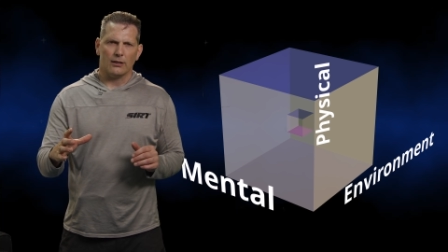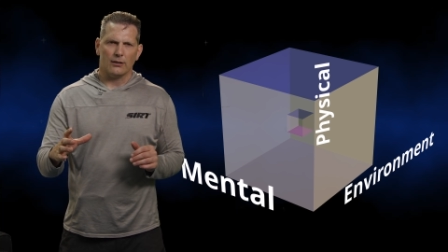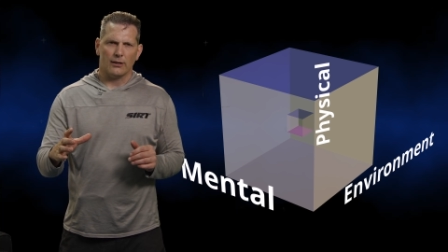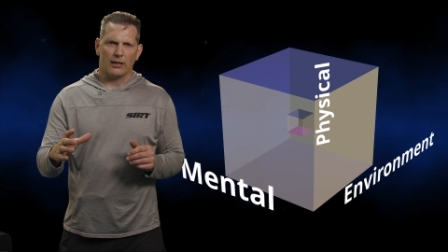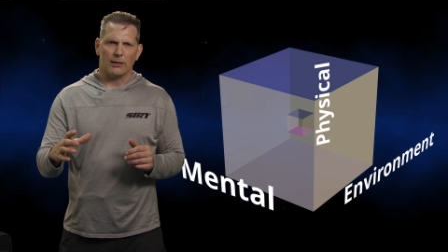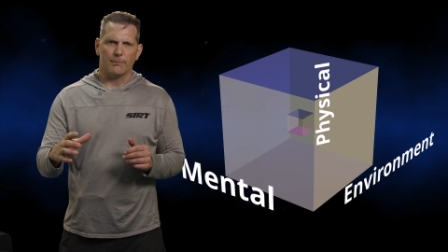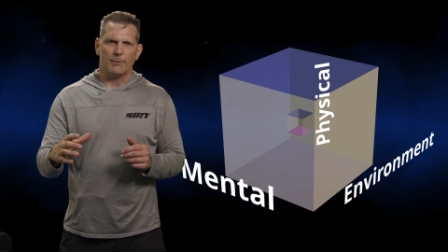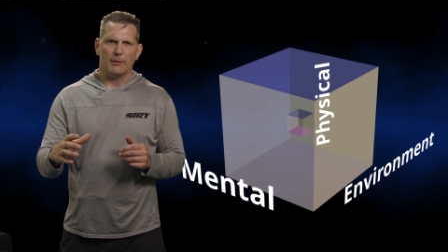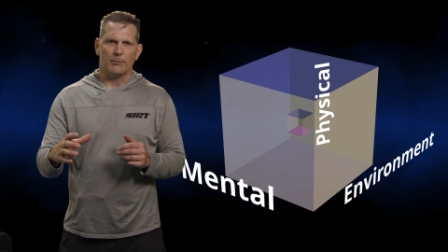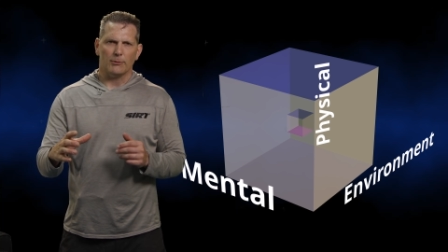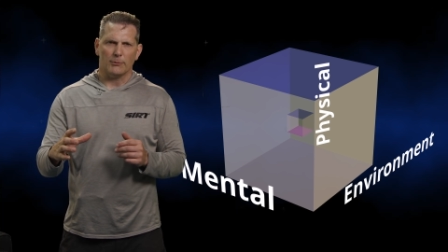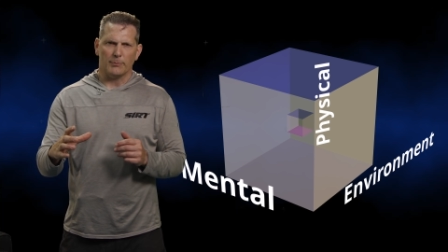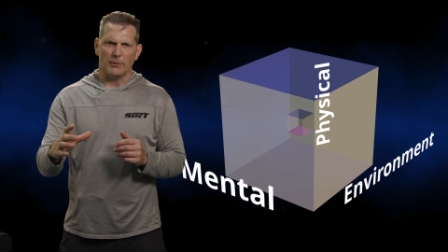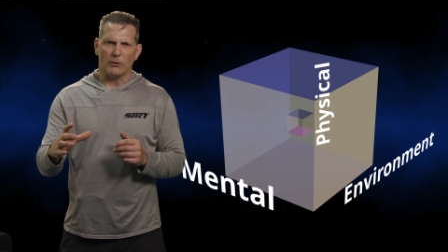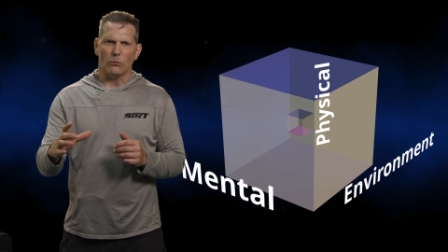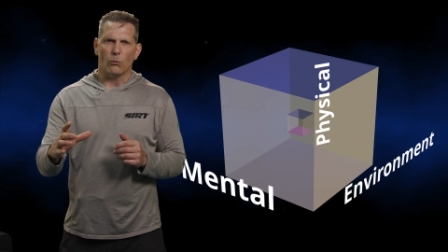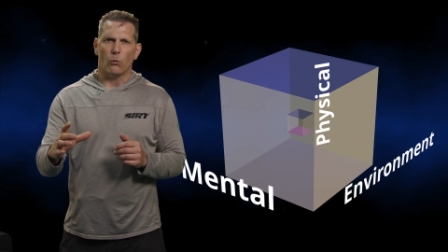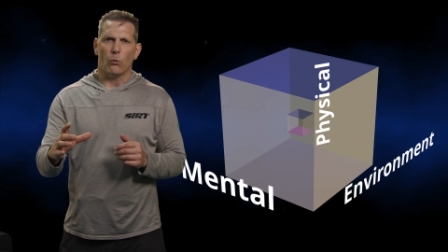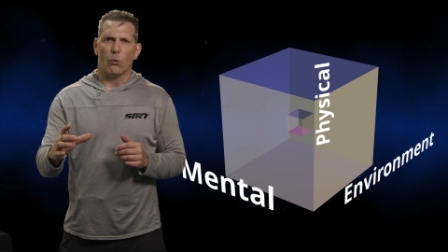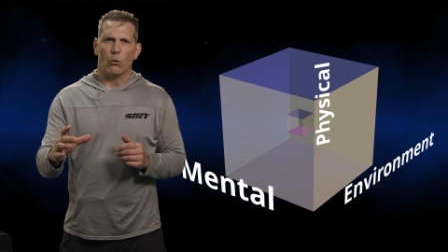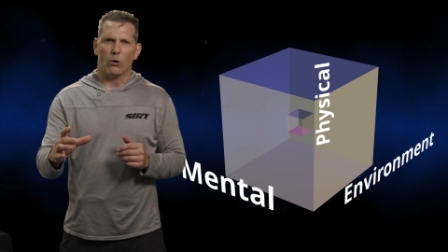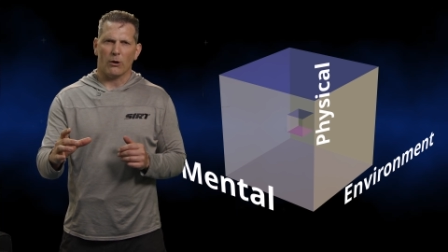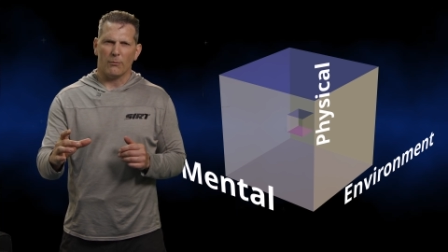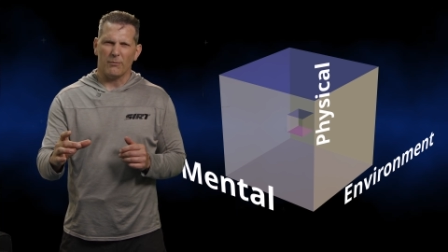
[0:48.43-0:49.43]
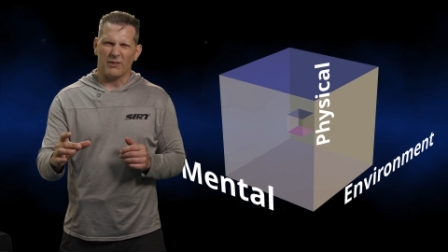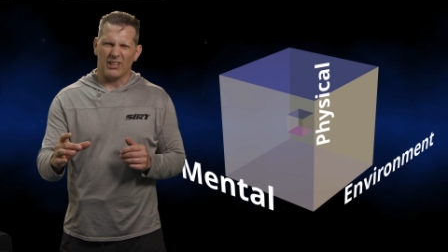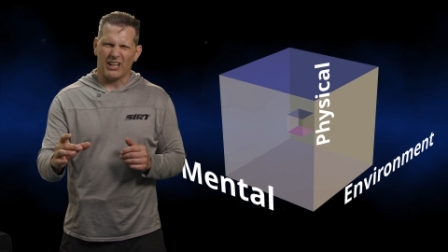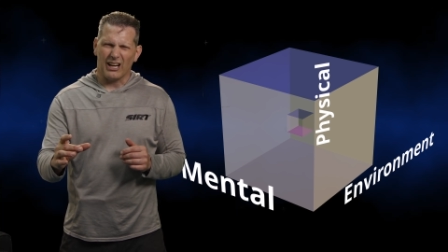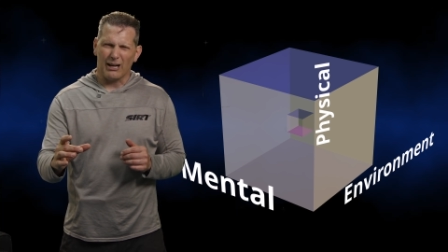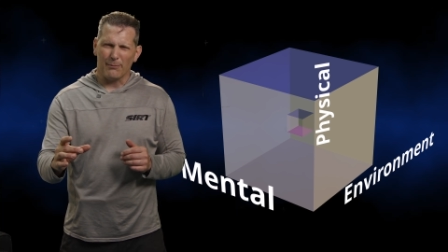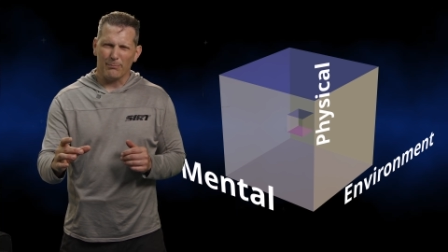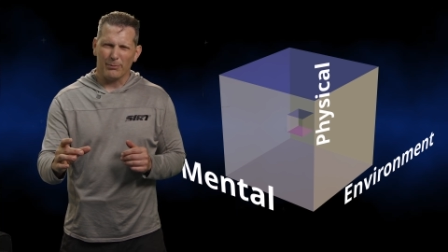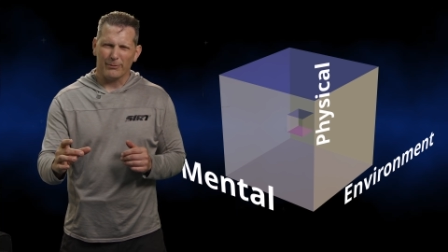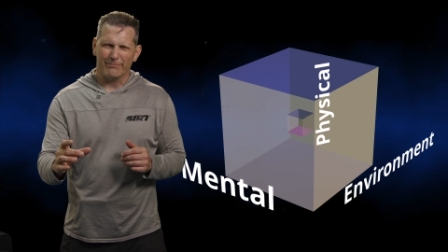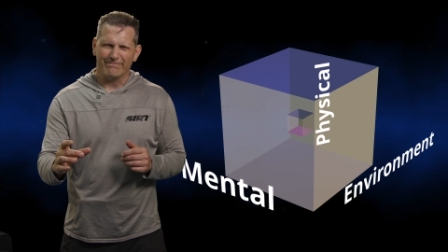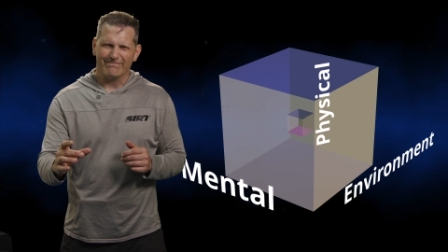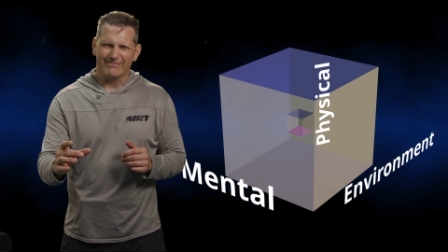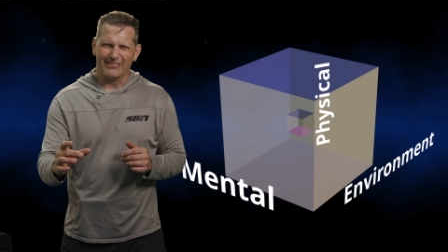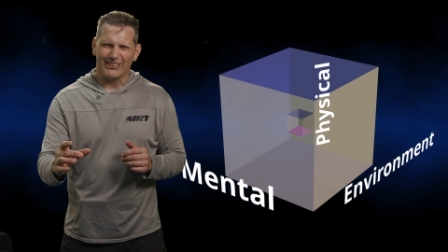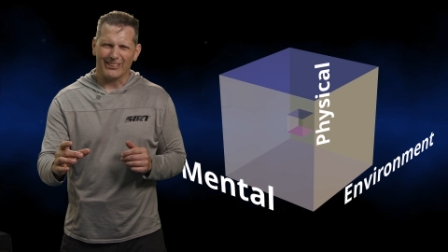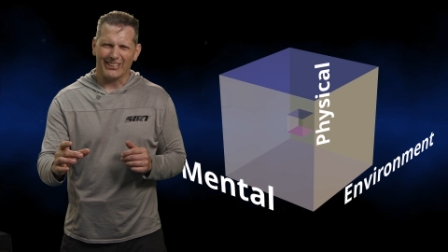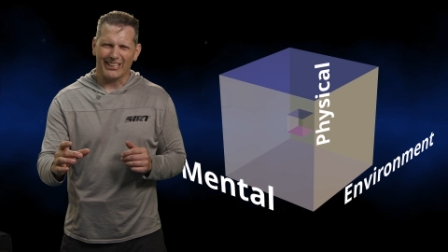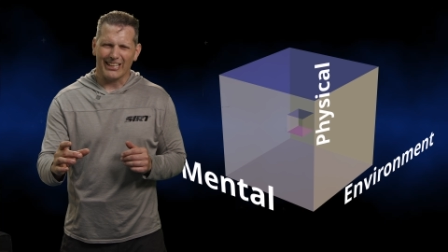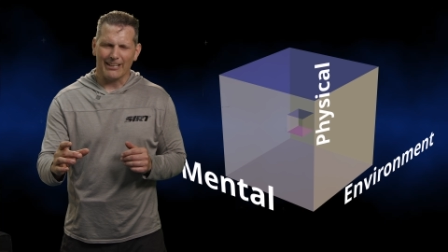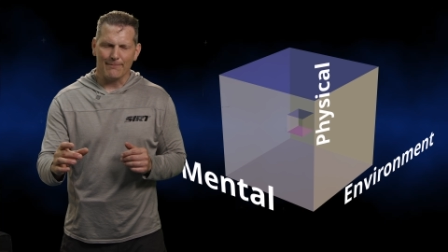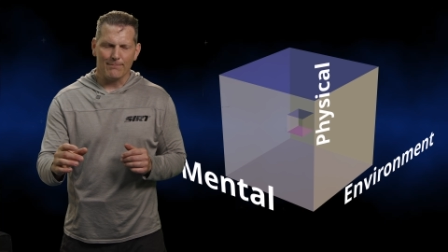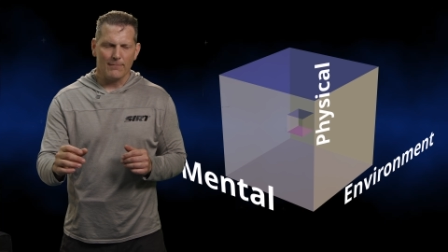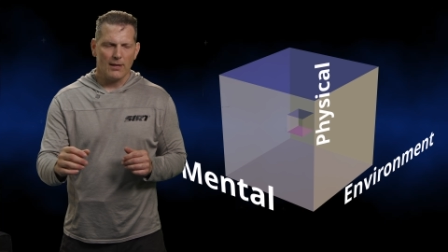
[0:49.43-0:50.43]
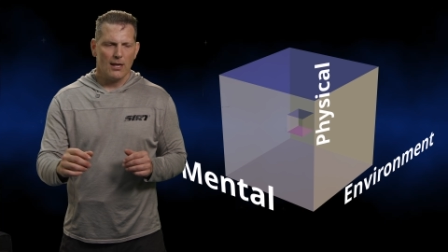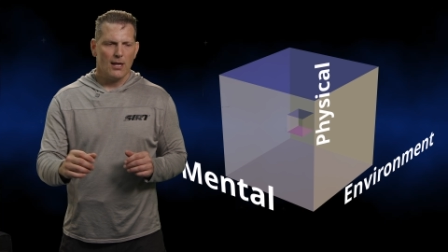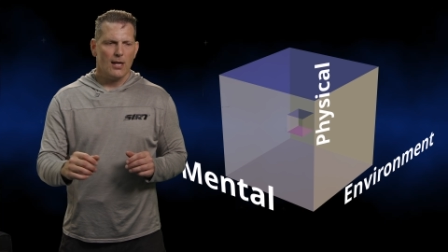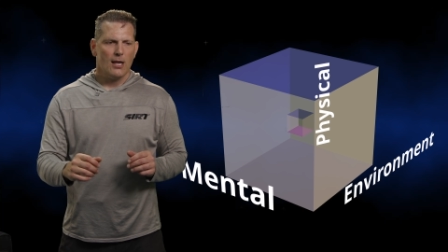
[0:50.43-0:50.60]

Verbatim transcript: a lot of people to be warmed up, all right?